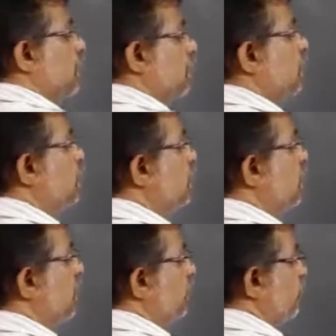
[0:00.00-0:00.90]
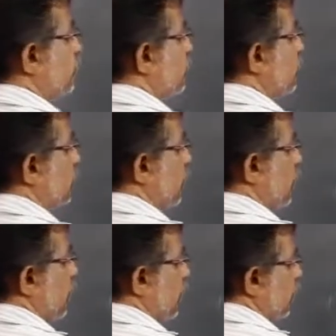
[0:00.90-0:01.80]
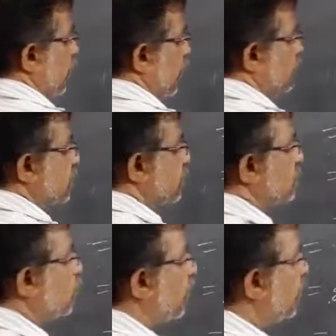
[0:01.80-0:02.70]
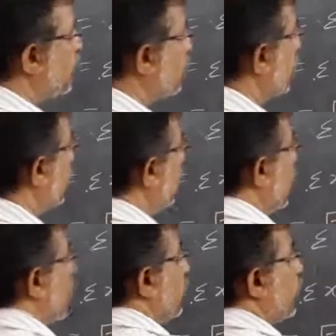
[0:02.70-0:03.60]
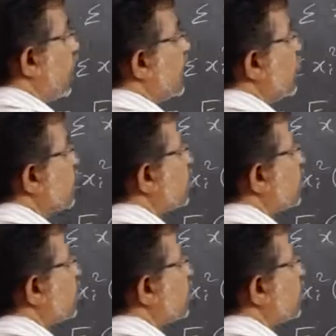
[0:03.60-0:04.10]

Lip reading: E of x square minus